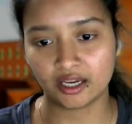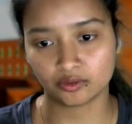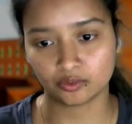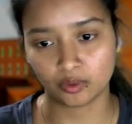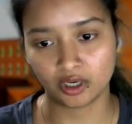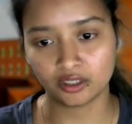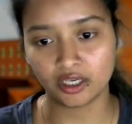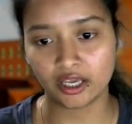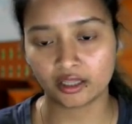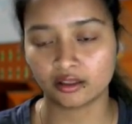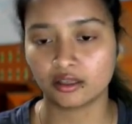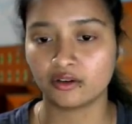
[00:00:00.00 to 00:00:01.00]
as 1,
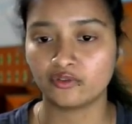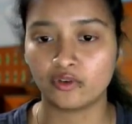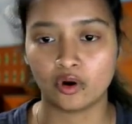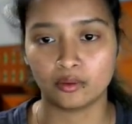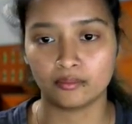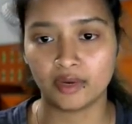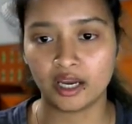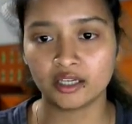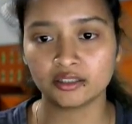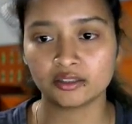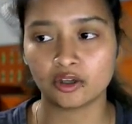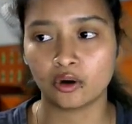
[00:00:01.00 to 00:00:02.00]
and the
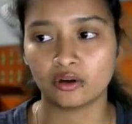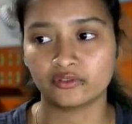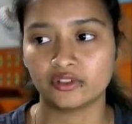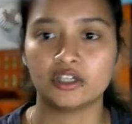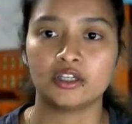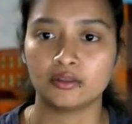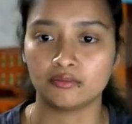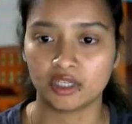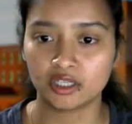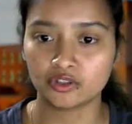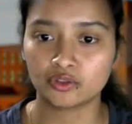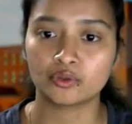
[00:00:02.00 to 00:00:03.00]
formats of the
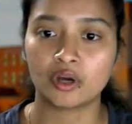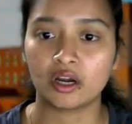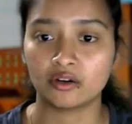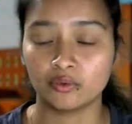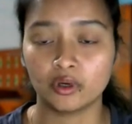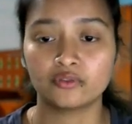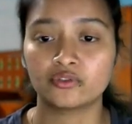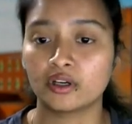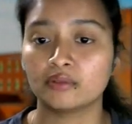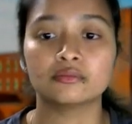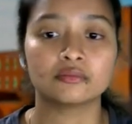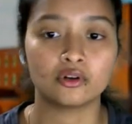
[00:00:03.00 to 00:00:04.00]
image to convert
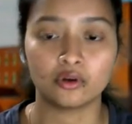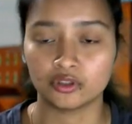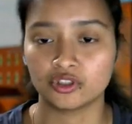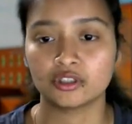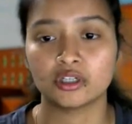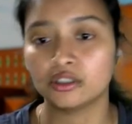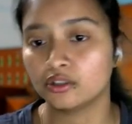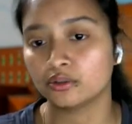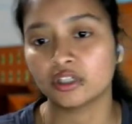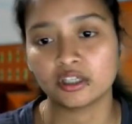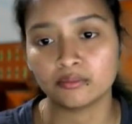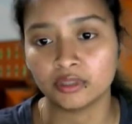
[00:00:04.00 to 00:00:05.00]
from original
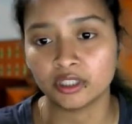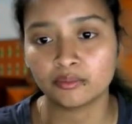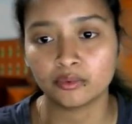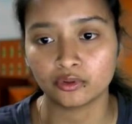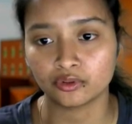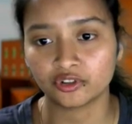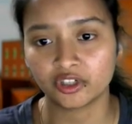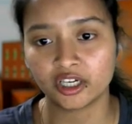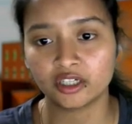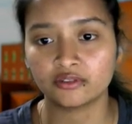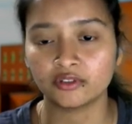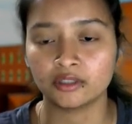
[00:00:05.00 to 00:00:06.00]
to the Ghibli
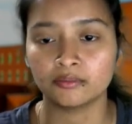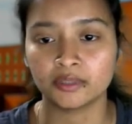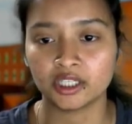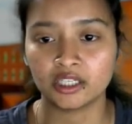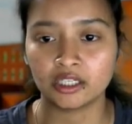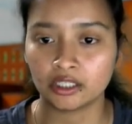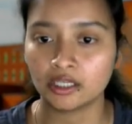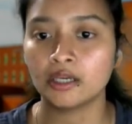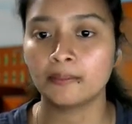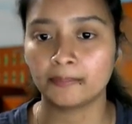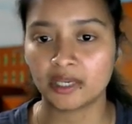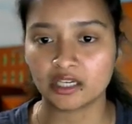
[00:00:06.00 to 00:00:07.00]
portrait will be
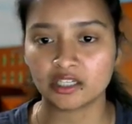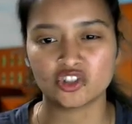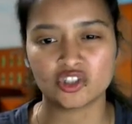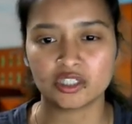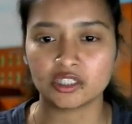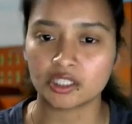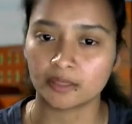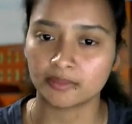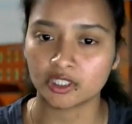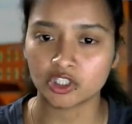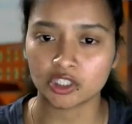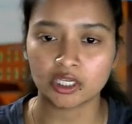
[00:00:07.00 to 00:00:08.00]
PNG,
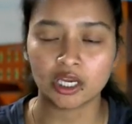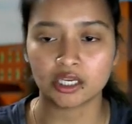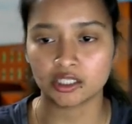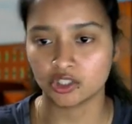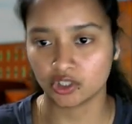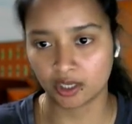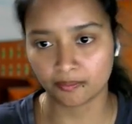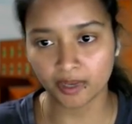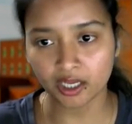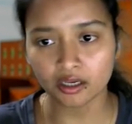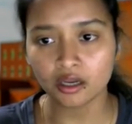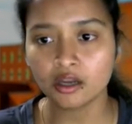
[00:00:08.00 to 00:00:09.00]
JPG, and
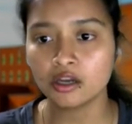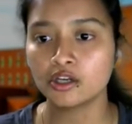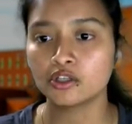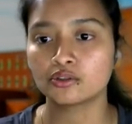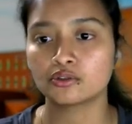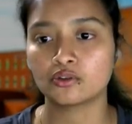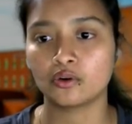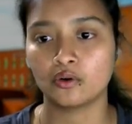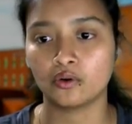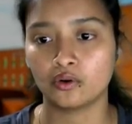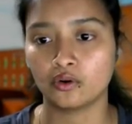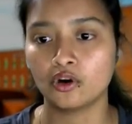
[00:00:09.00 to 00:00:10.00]
JPEG.
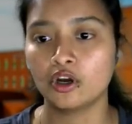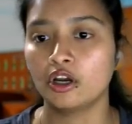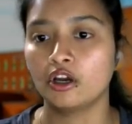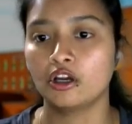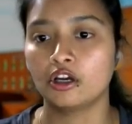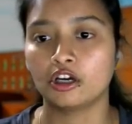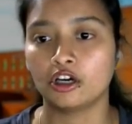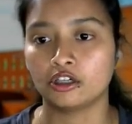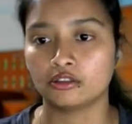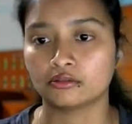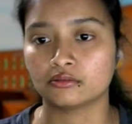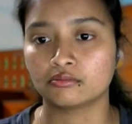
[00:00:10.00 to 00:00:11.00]
So,
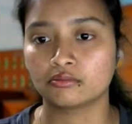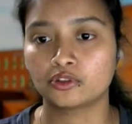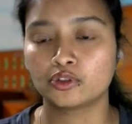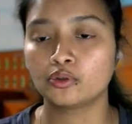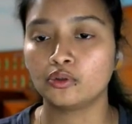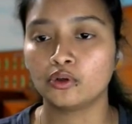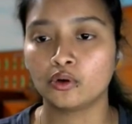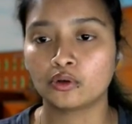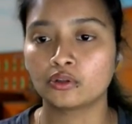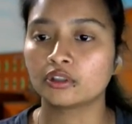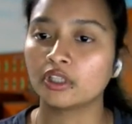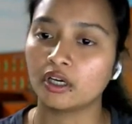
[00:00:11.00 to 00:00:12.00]
uh, to
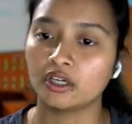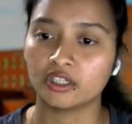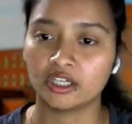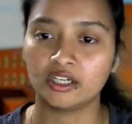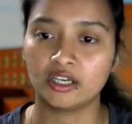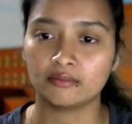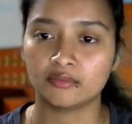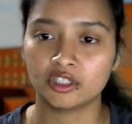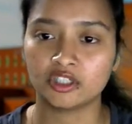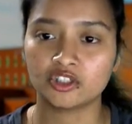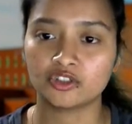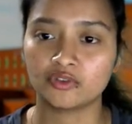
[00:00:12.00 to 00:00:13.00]
load the real
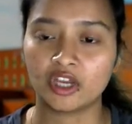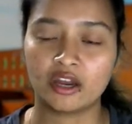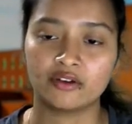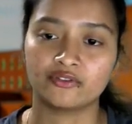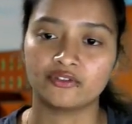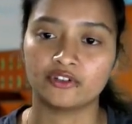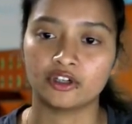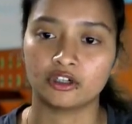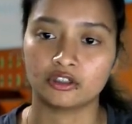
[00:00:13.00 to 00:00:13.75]
image, we have